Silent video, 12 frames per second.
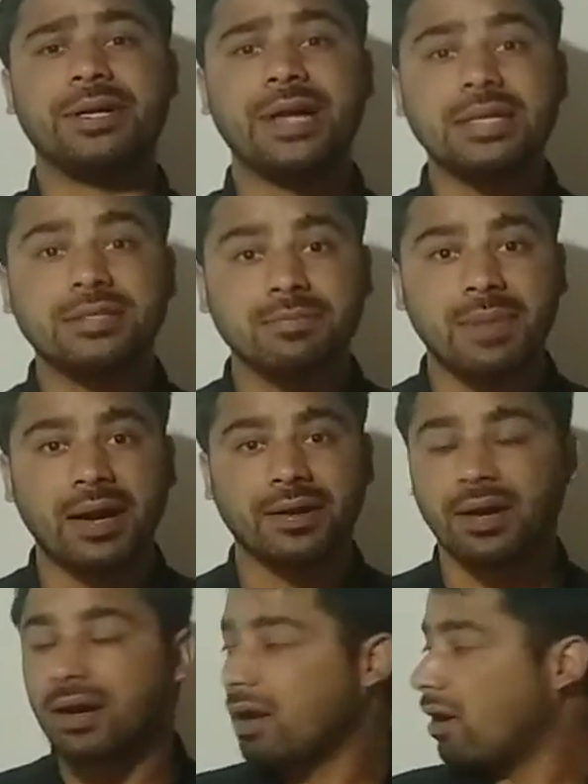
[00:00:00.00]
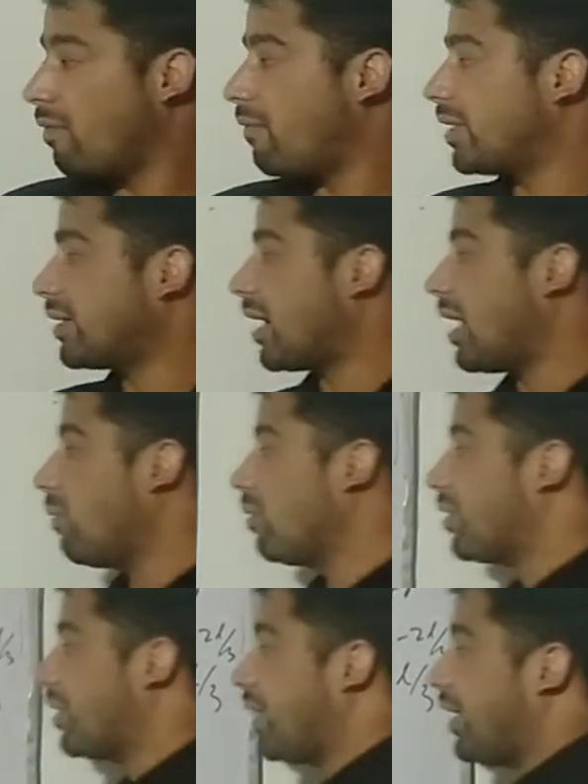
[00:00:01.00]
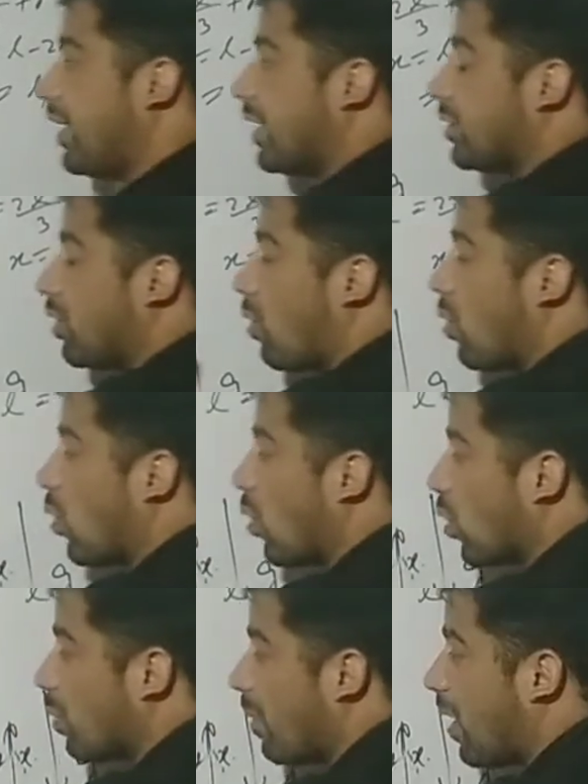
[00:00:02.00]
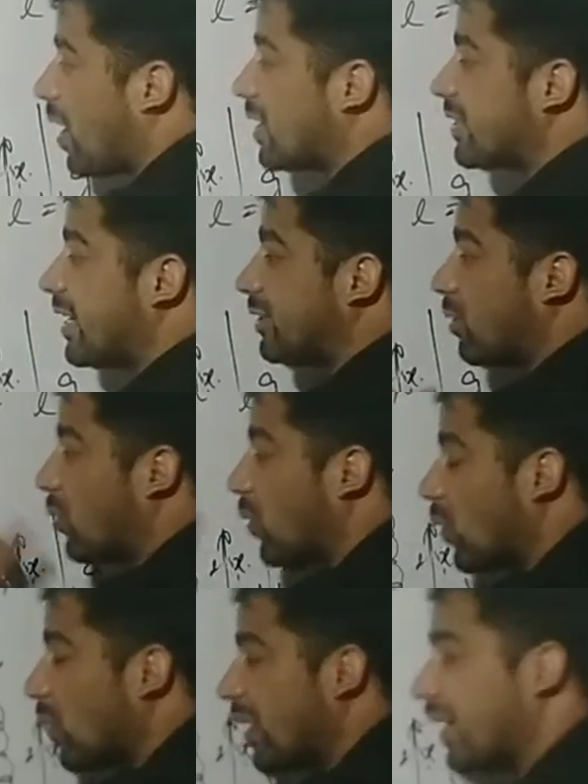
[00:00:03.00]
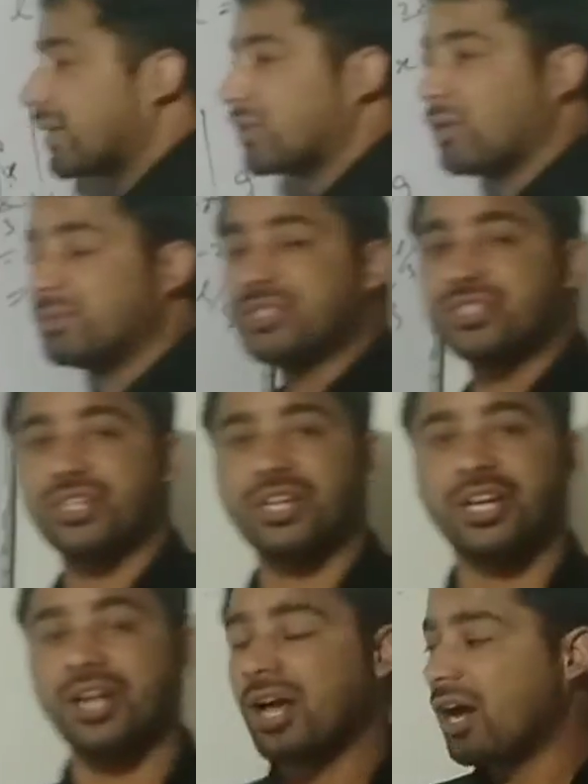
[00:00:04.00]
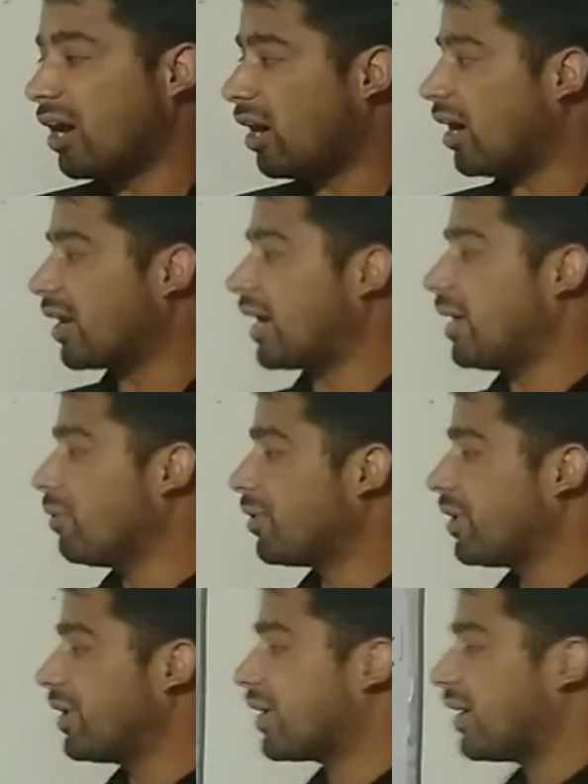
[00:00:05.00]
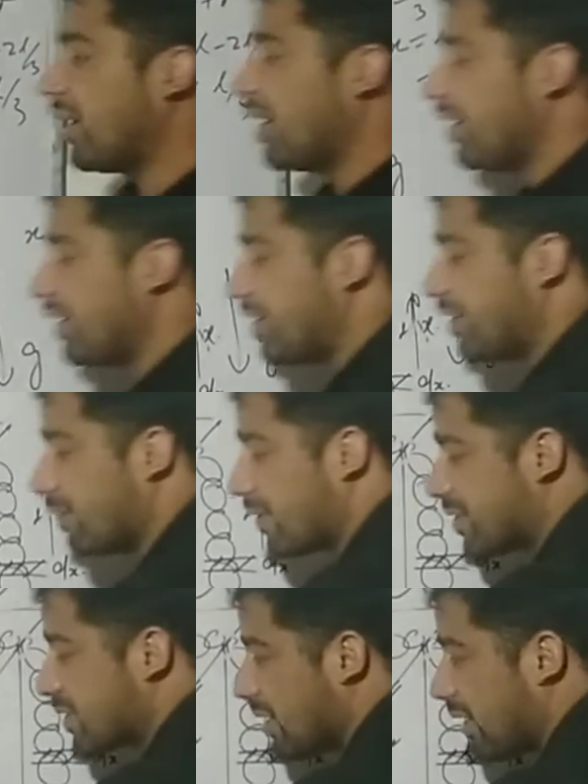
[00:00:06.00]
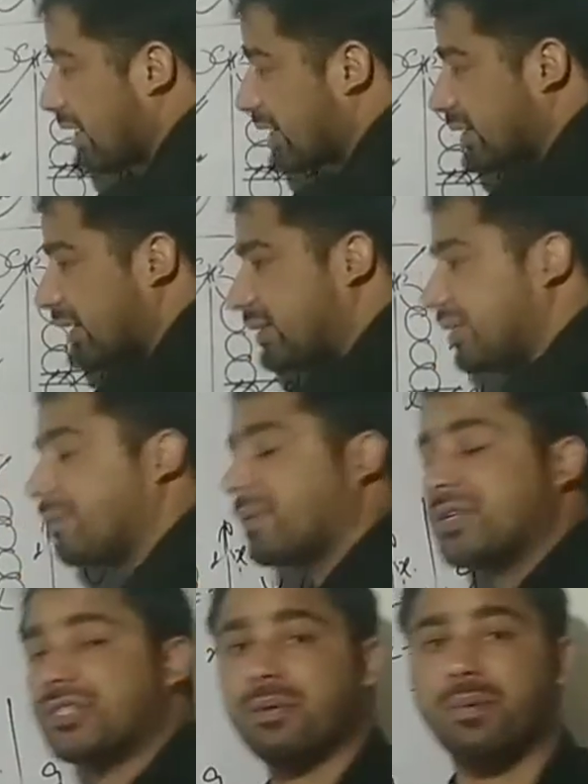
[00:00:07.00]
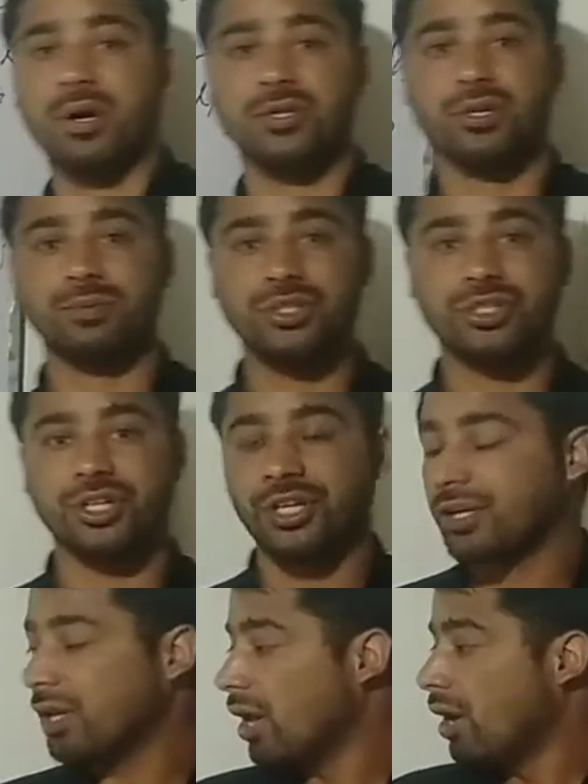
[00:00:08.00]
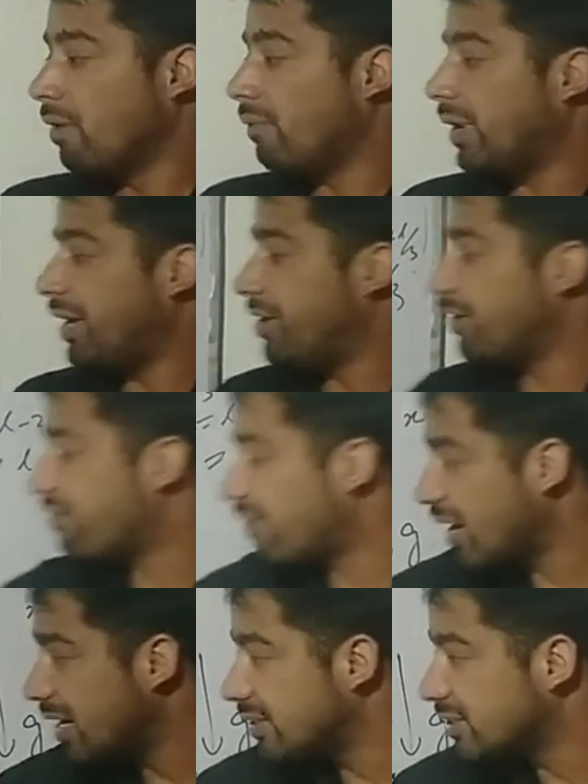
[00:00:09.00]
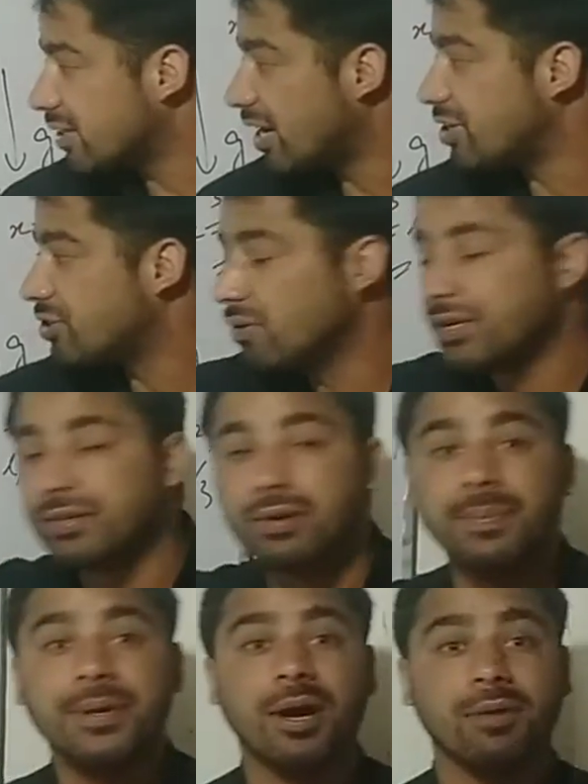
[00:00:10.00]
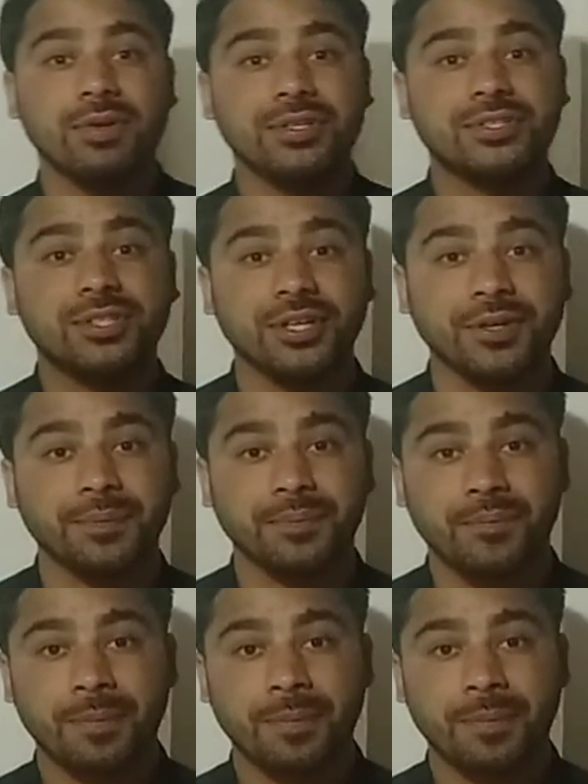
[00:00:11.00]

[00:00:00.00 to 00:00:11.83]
It doesn't matter whether I will take the whole mass and the whole length of the chain, or I will take any differential length and the differential mass of the chain. When I define this ratio, it will be always same.